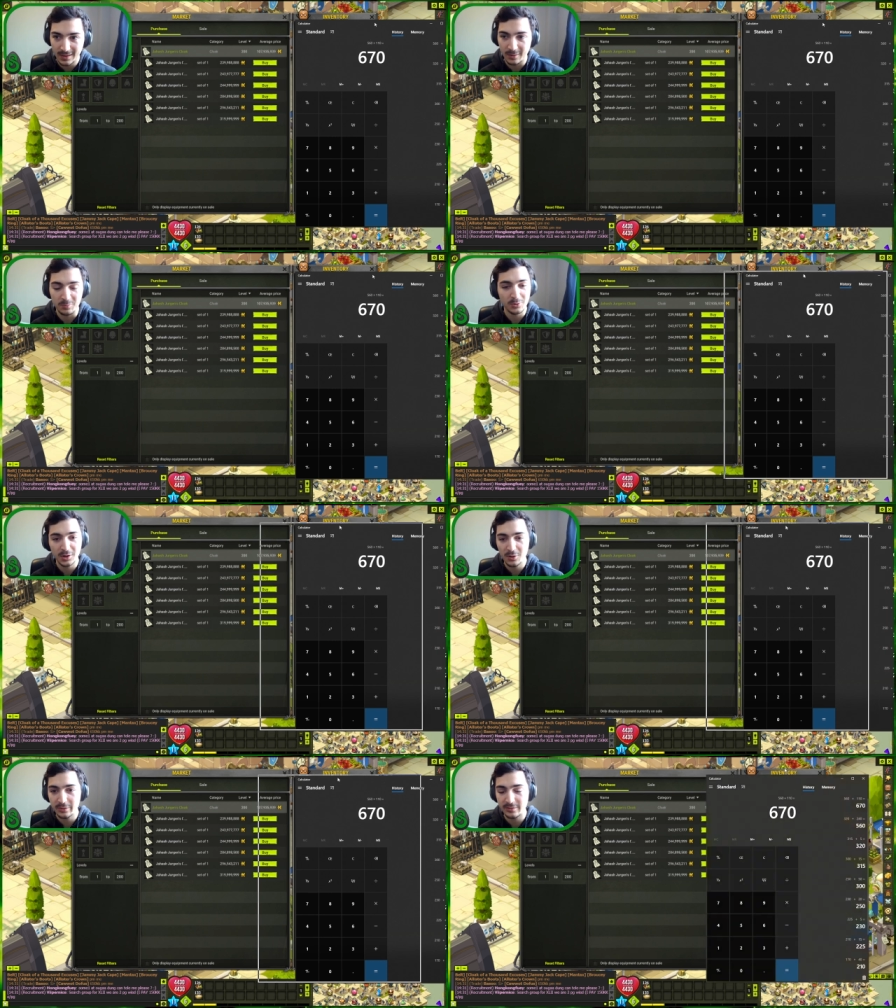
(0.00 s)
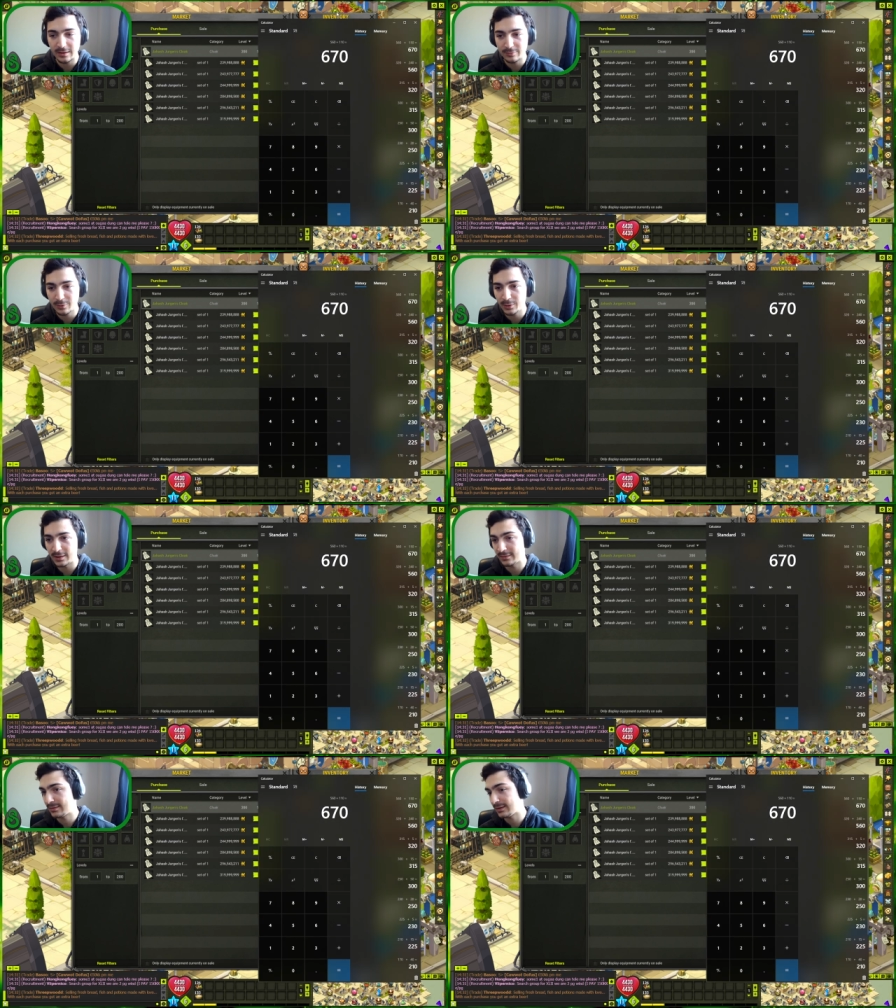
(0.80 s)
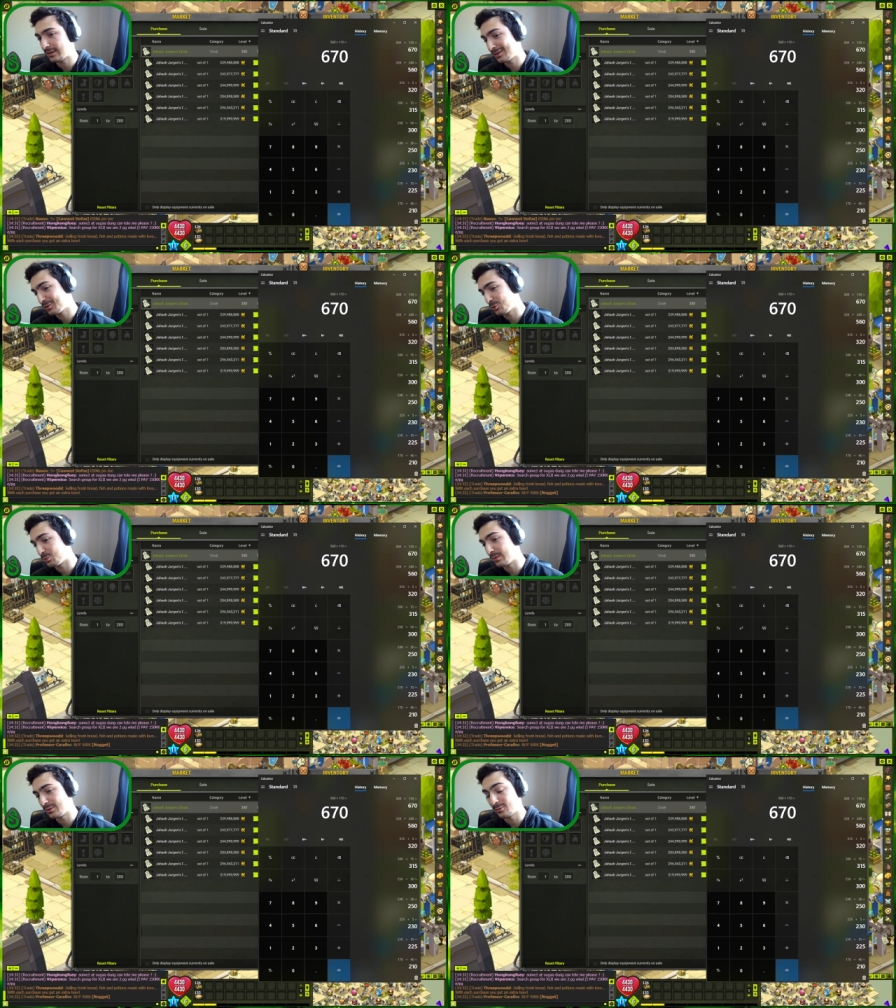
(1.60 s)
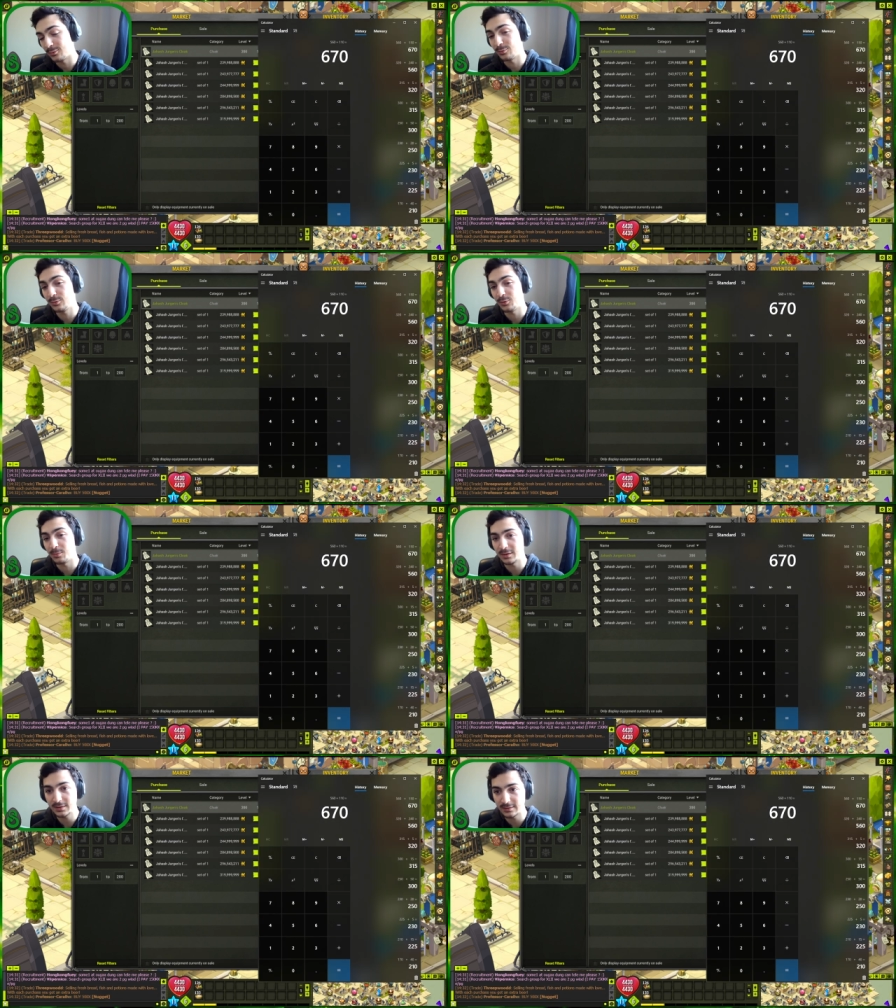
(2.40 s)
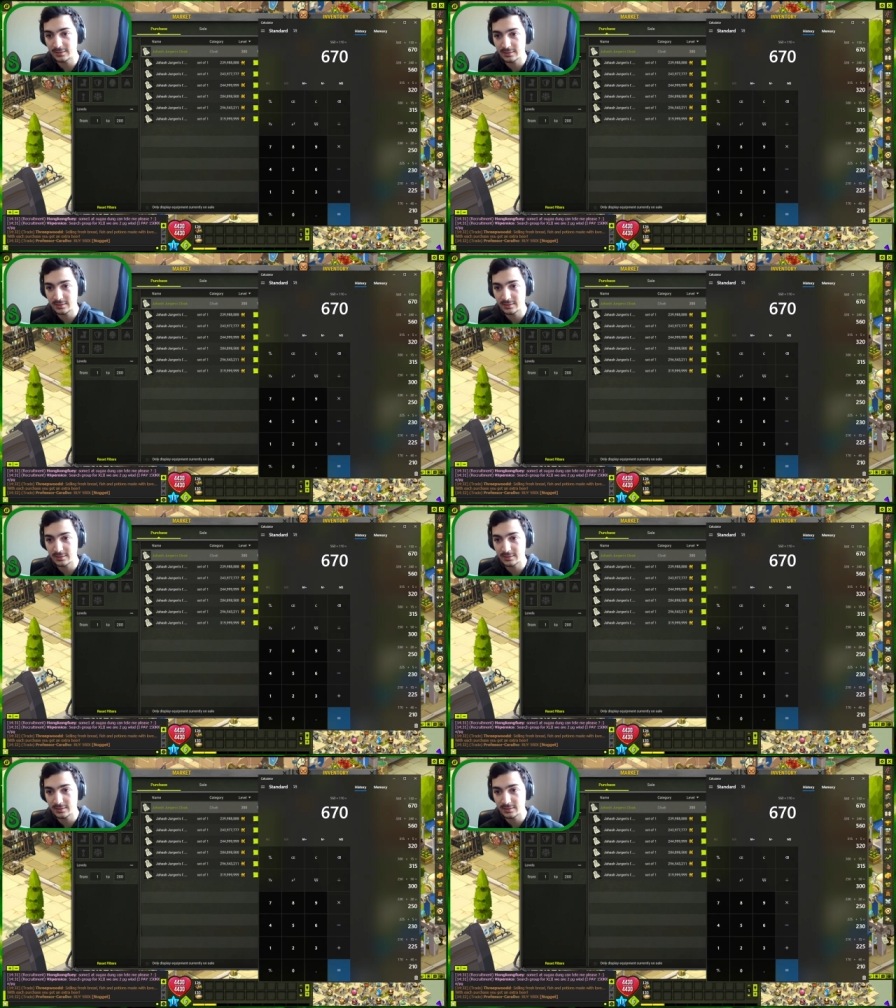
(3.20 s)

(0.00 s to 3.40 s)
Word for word: I'm putting all this effort, and it's like you you you build